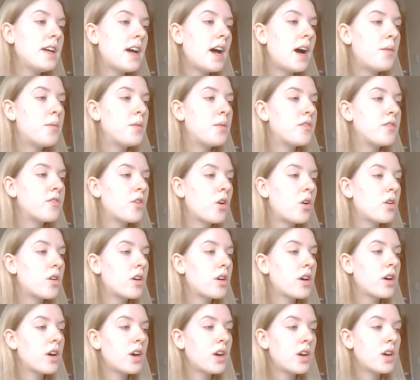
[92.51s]
and we've
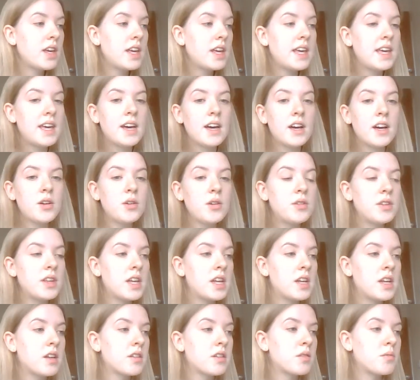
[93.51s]
got Kurt here who's
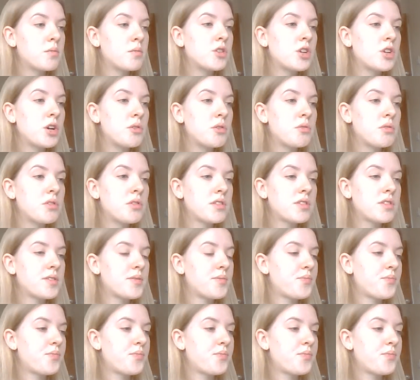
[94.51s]
eating some toast.